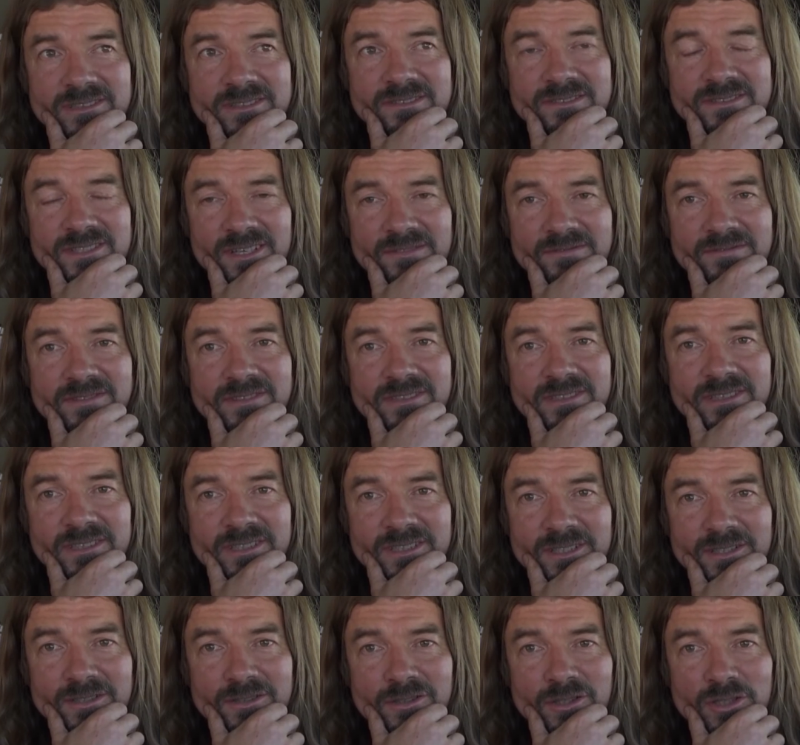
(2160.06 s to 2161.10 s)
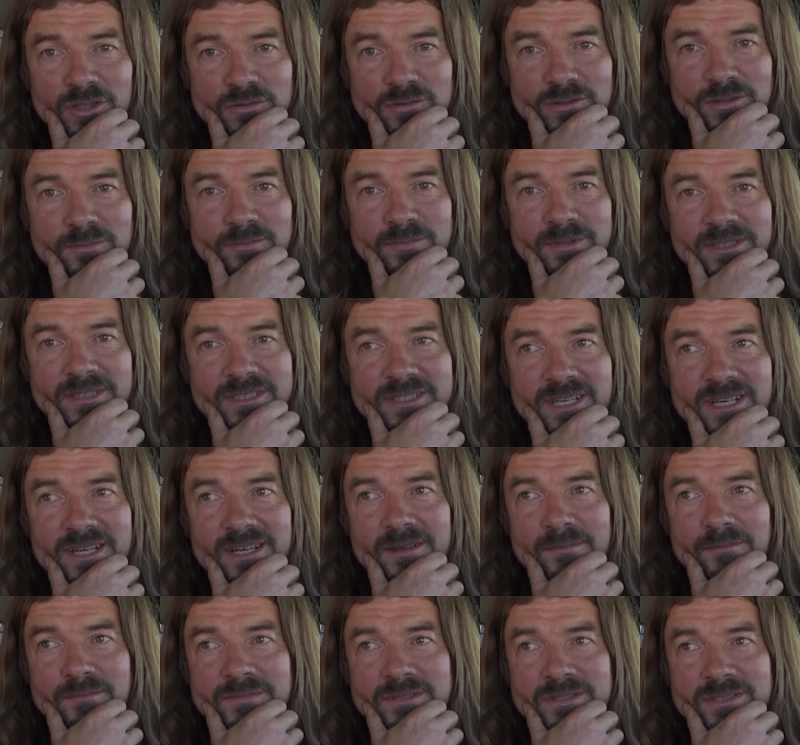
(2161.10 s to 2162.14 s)
is definitely going to go up at
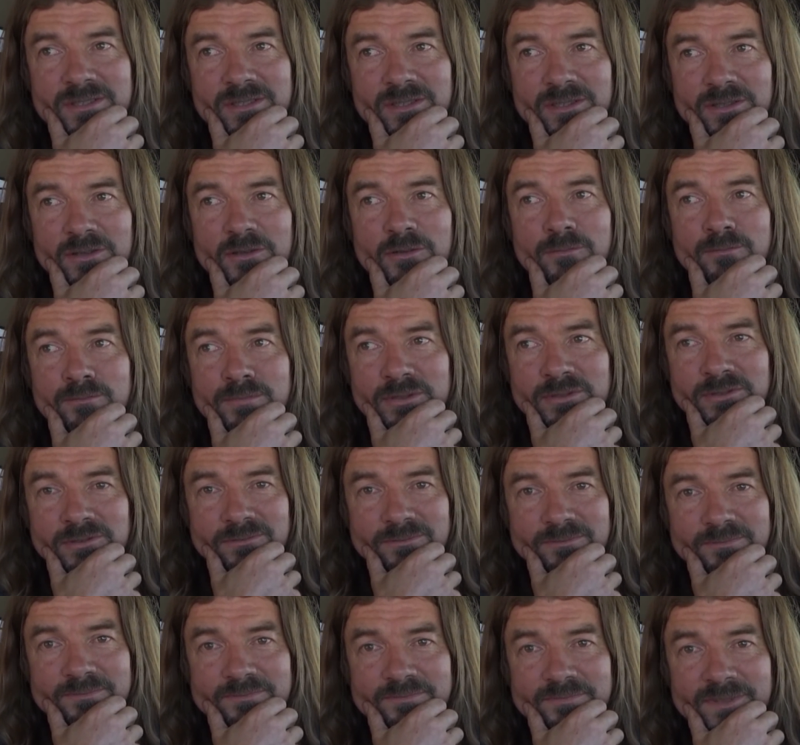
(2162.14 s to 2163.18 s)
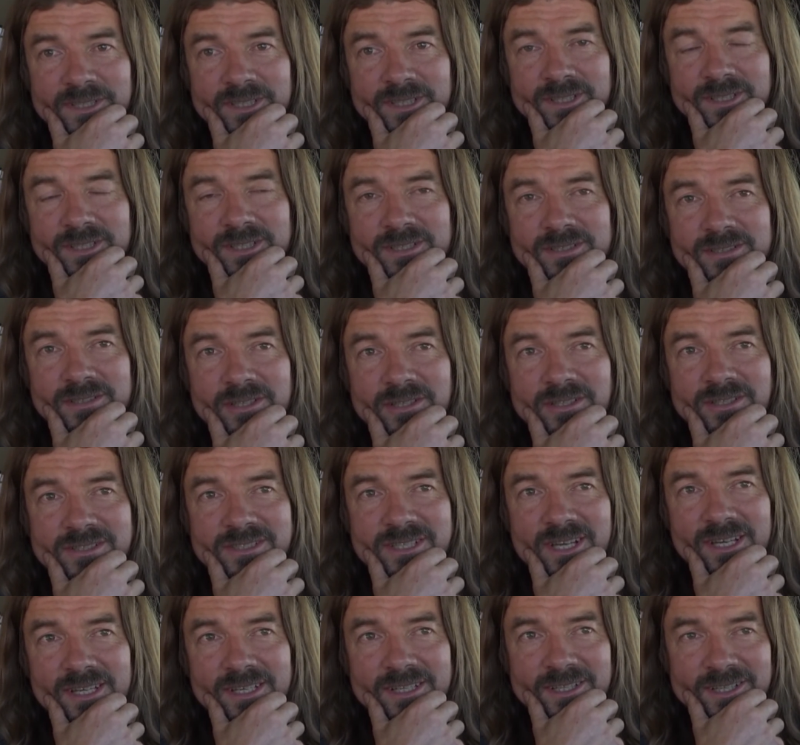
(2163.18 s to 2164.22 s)
times, but as long as
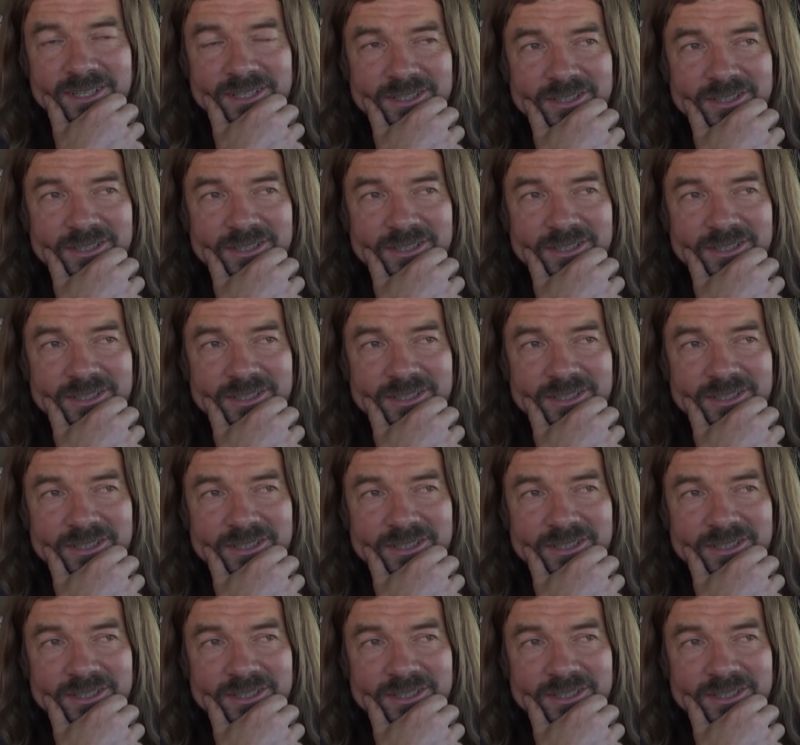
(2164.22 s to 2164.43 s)
I,